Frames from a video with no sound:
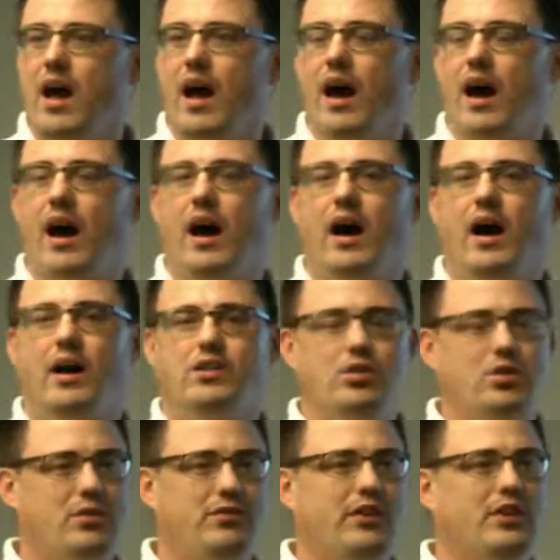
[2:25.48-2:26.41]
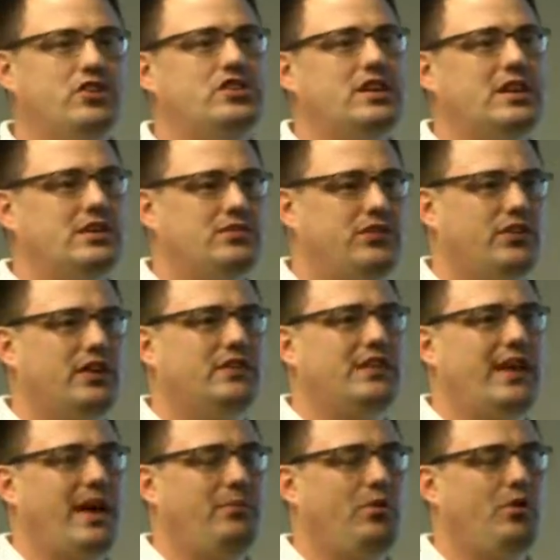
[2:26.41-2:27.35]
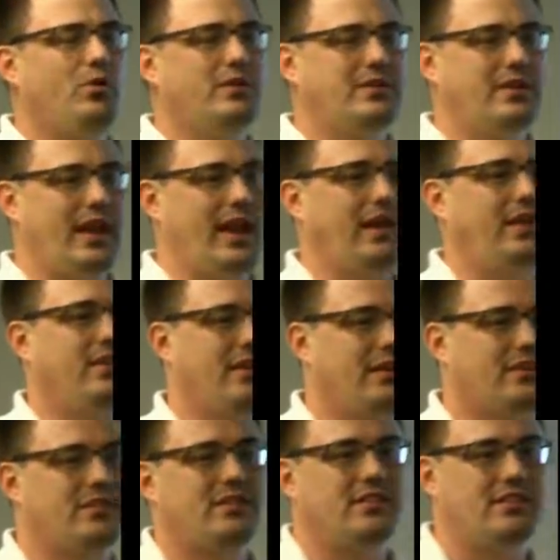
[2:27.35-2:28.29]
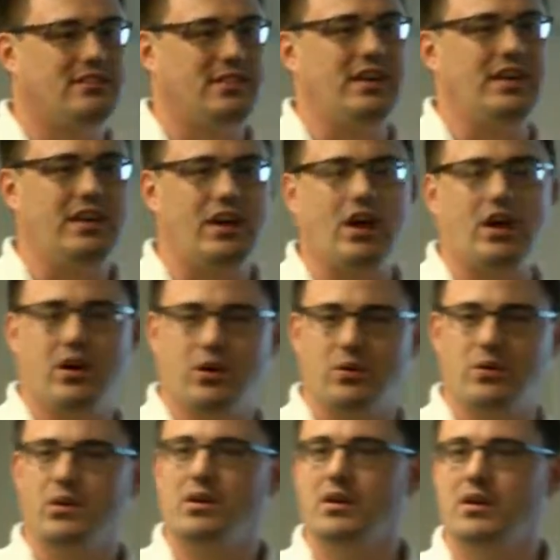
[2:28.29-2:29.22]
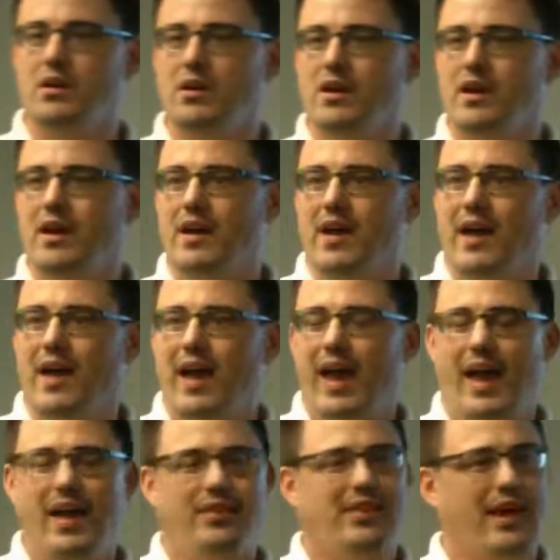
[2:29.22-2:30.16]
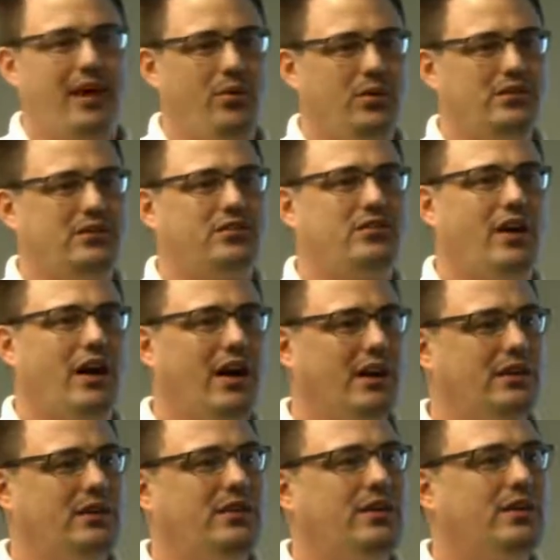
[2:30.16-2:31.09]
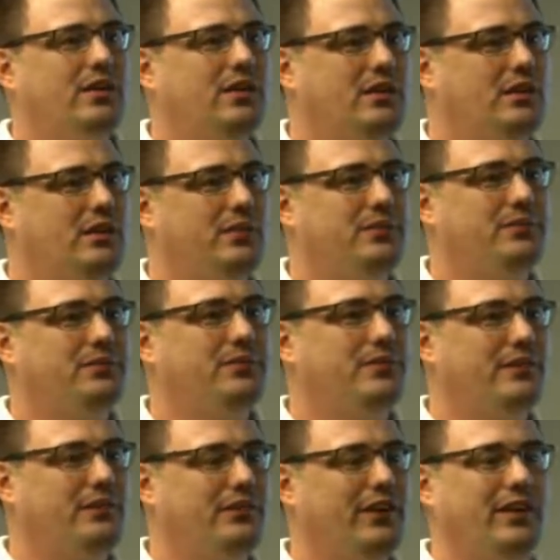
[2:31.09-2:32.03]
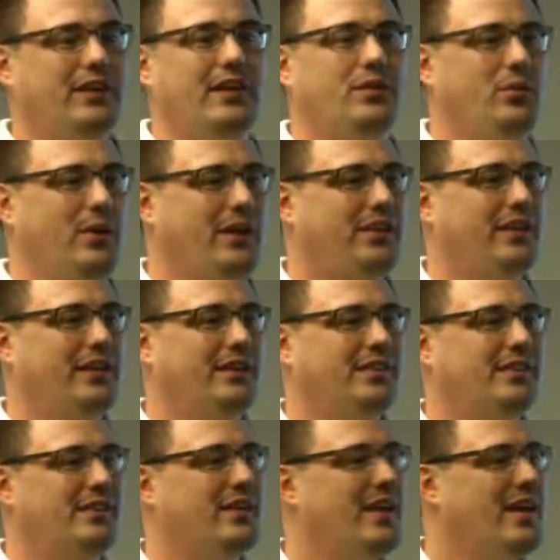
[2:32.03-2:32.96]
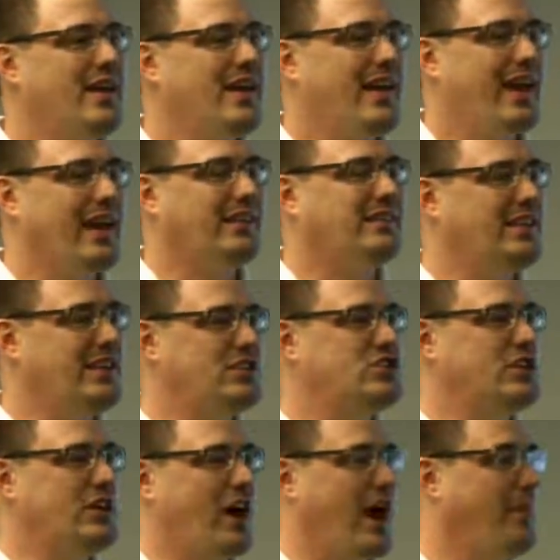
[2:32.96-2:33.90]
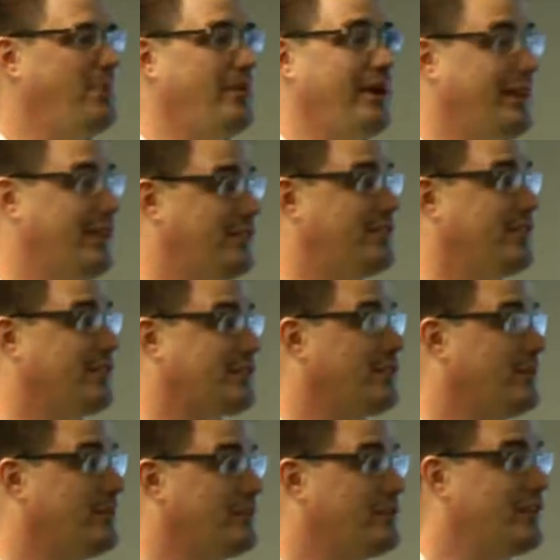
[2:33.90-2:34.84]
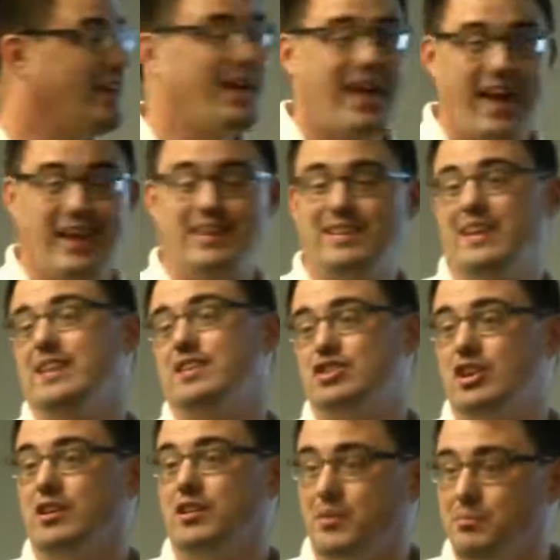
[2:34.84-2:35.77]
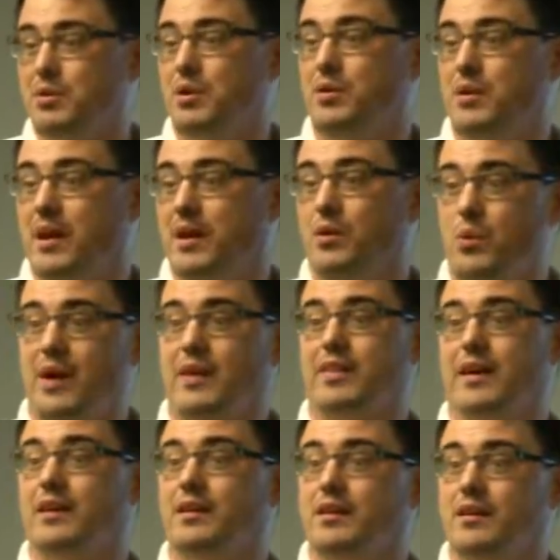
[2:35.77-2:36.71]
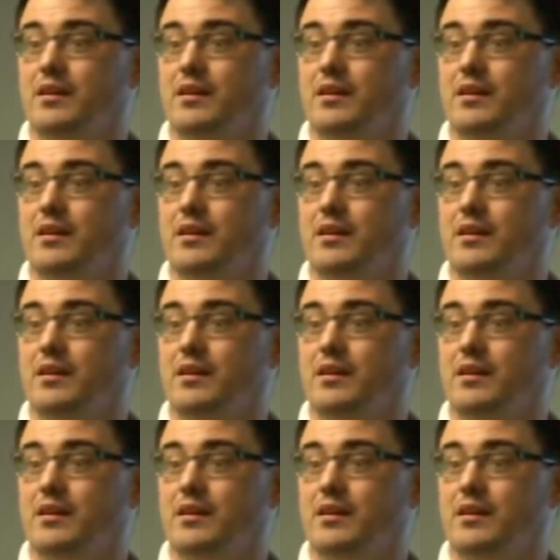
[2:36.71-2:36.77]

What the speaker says: Universities, for example, would take this C code and they would start fiddling with it and teaching operating systems and teaching computing with it.